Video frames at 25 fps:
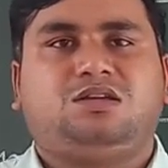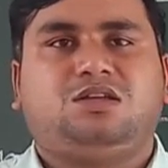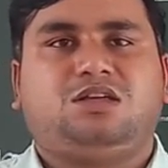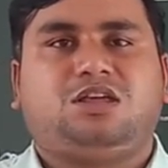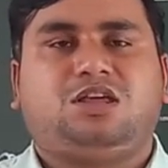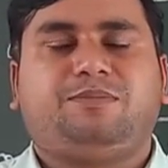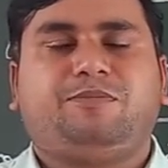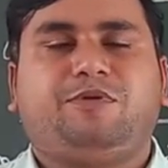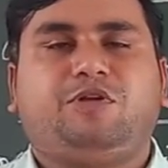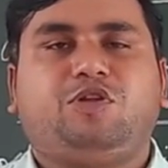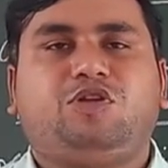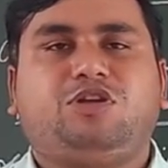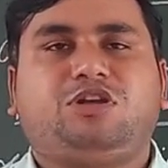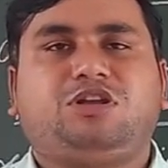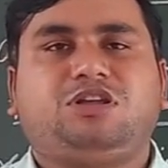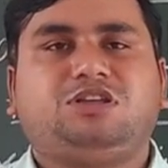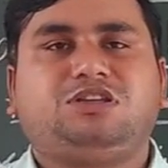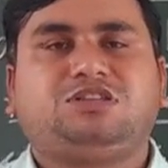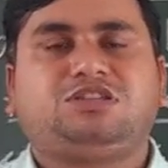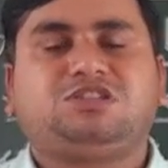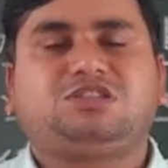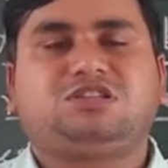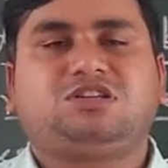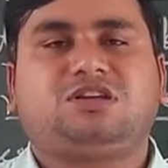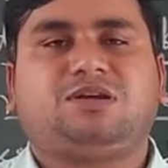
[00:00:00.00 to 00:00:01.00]
immunity
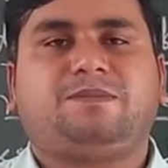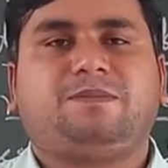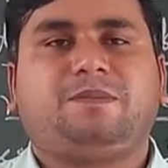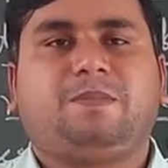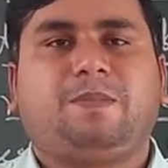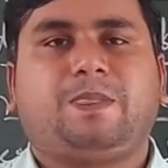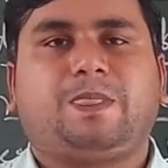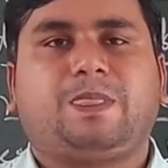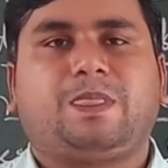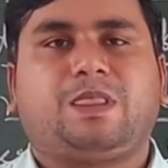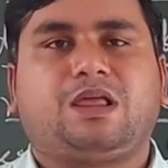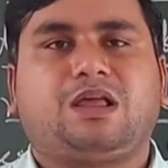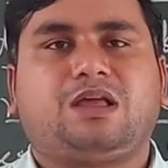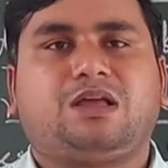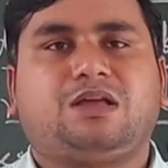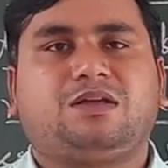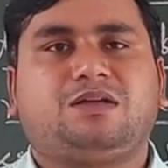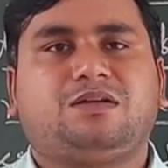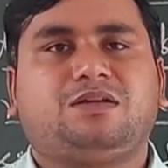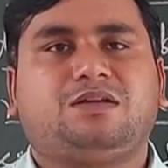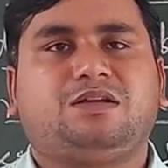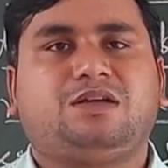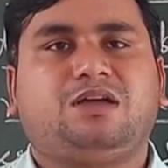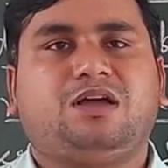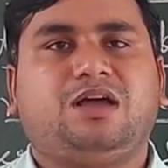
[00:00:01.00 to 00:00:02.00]
system
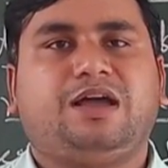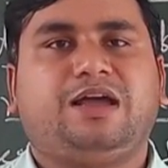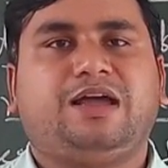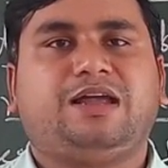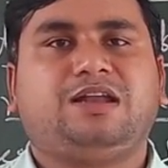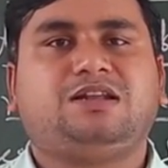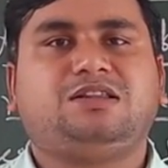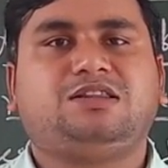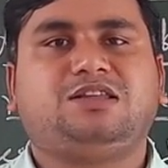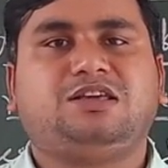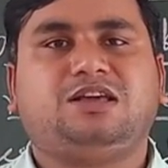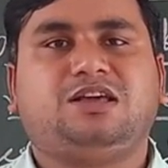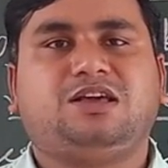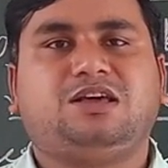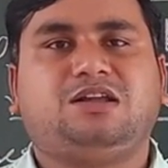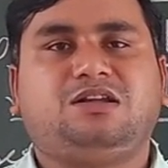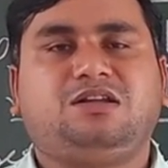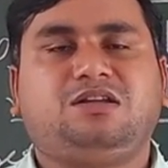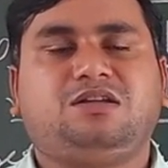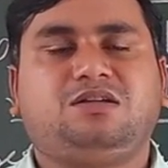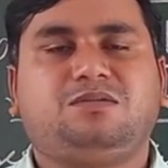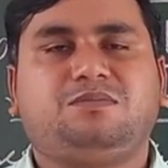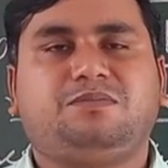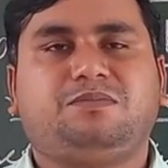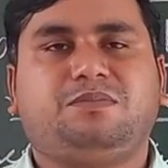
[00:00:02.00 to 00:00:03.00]
and
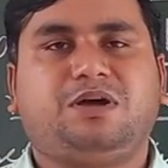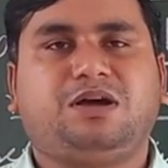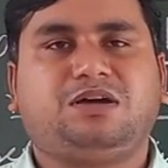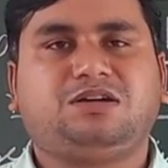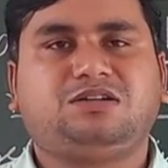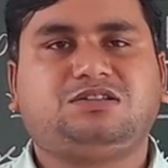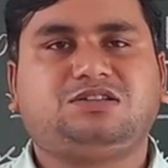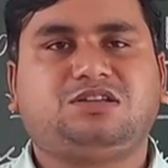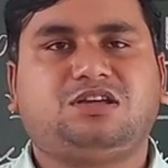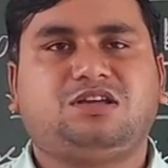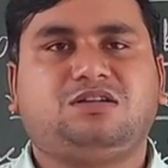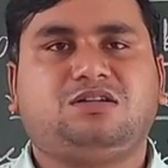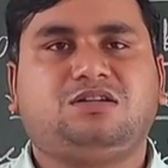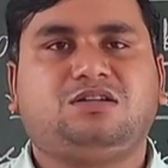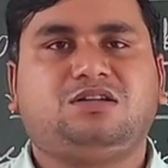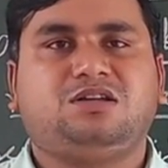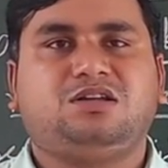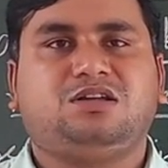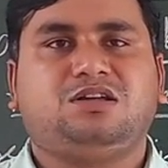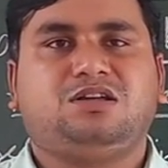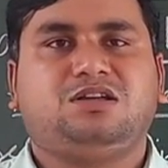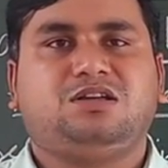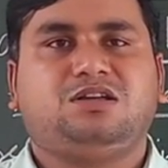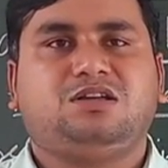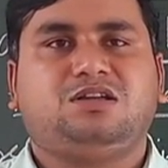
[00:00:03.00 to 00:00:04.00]
their
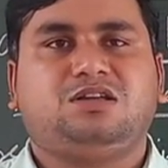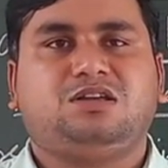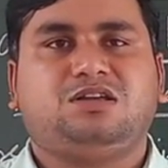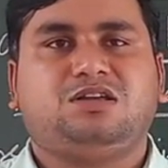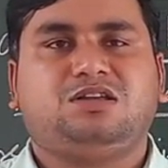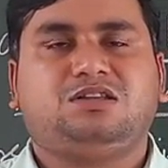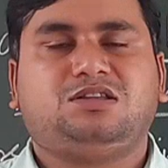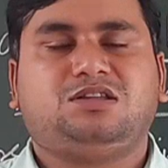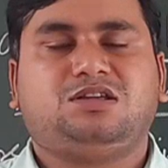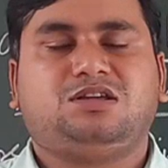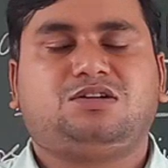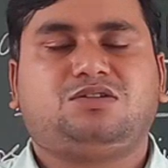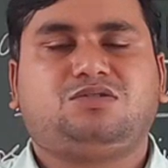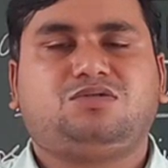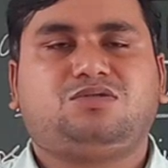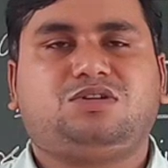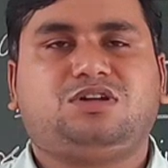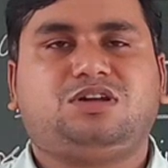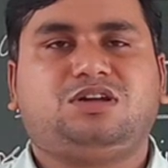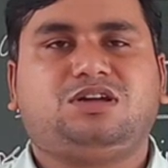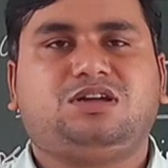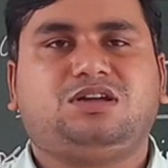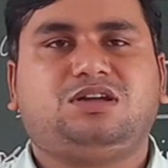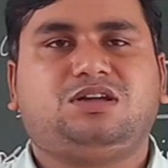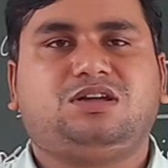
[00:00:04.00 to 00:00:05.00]
function.
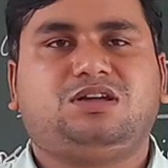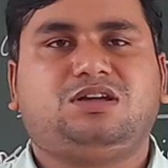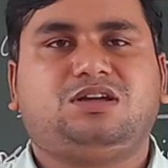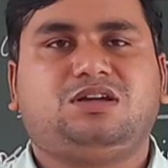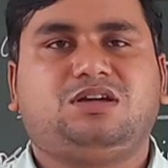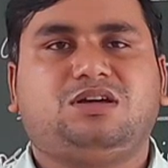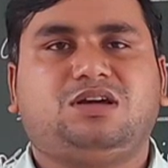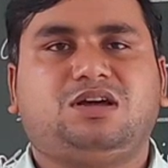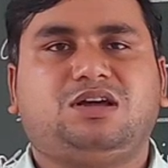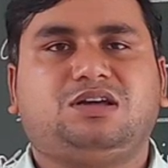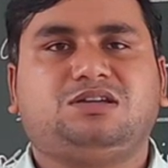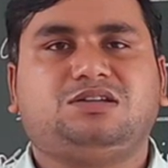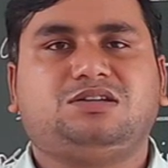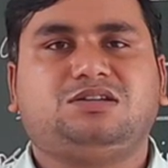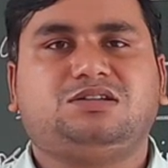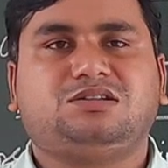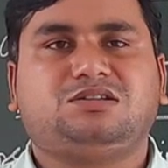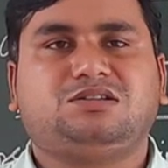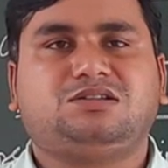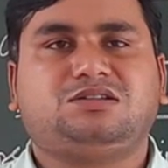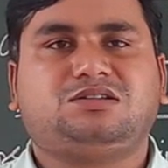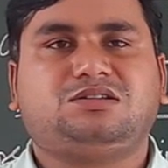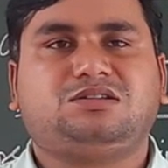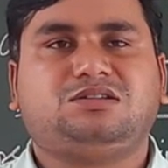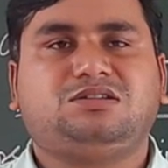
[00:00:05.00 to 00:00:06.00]
Today
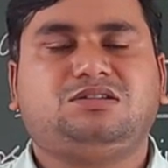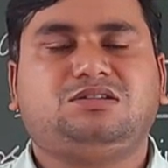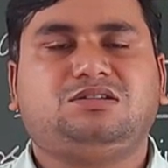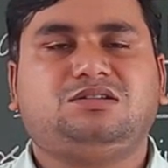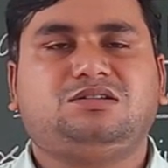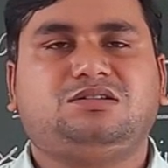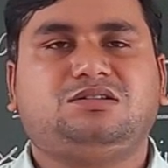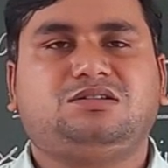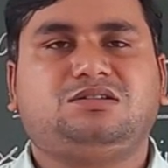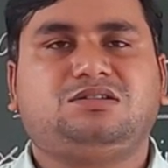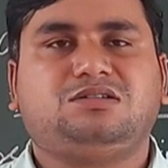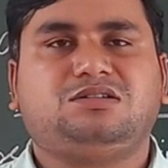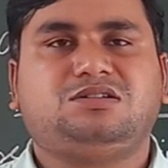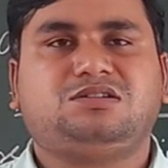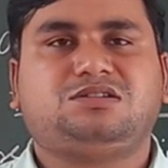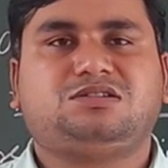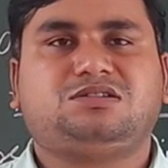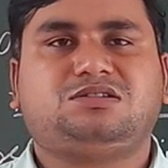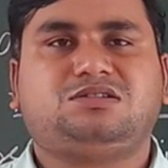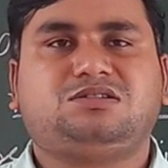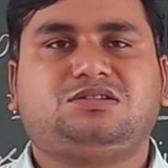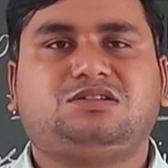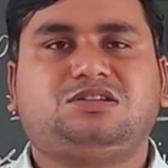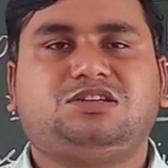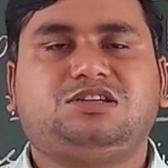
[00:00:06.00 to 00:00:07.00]
I
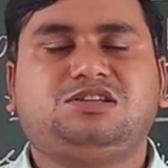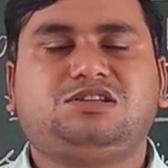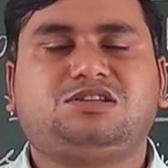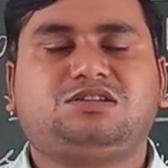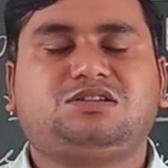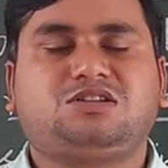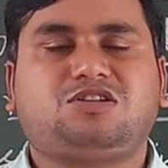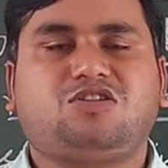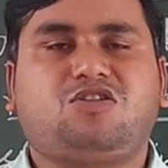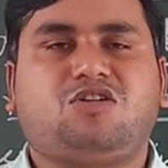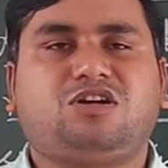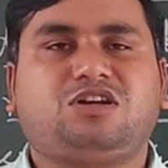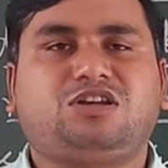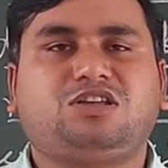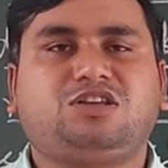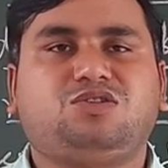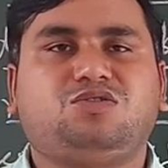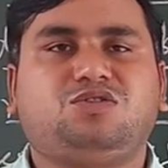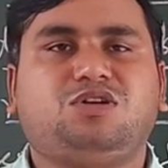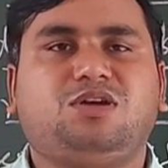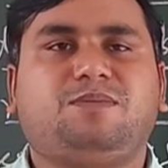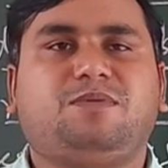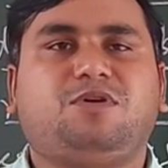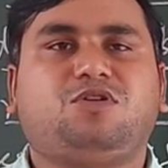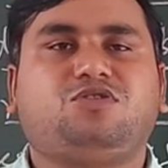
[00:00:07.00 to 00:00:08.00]
taught
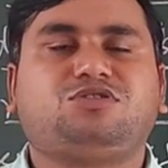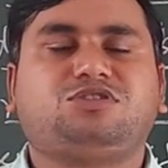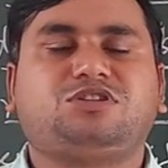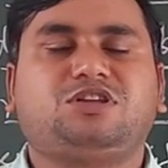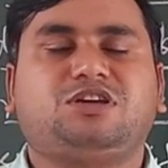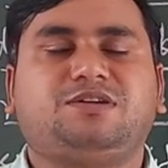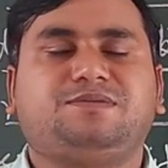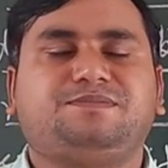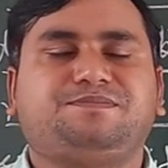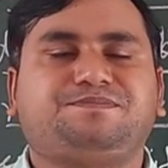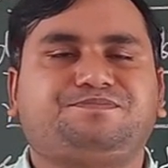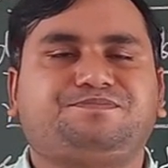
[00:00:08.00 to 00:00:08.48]
you about the